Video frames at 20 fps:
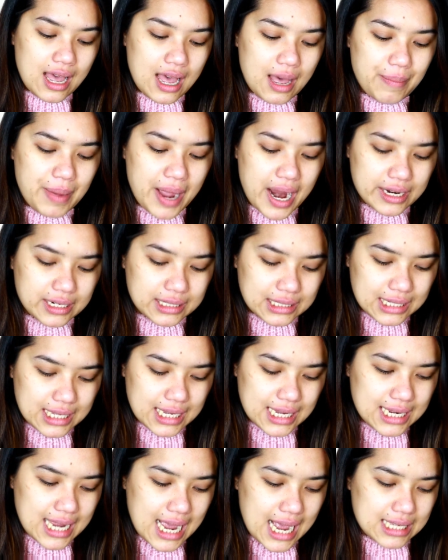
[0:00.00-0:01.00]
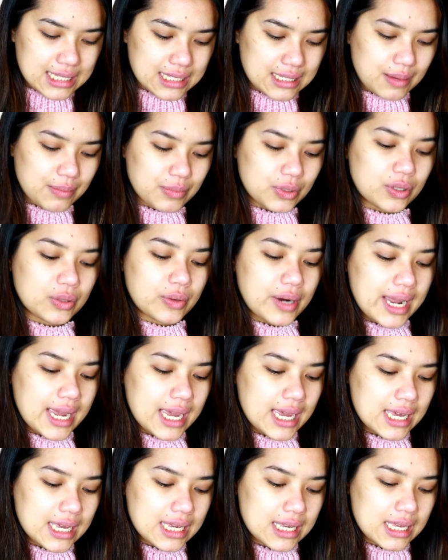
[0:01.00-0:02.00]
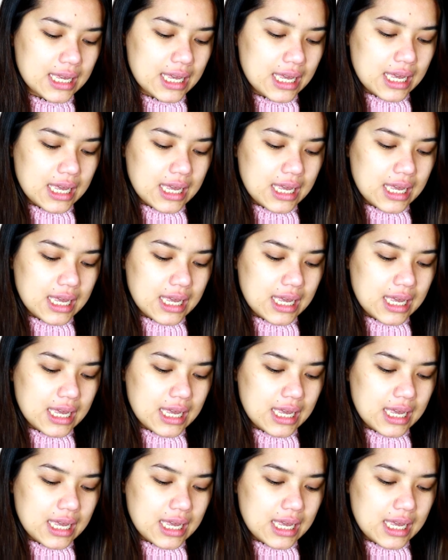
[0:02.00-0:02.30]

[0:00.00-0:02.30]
Apparently it has some gray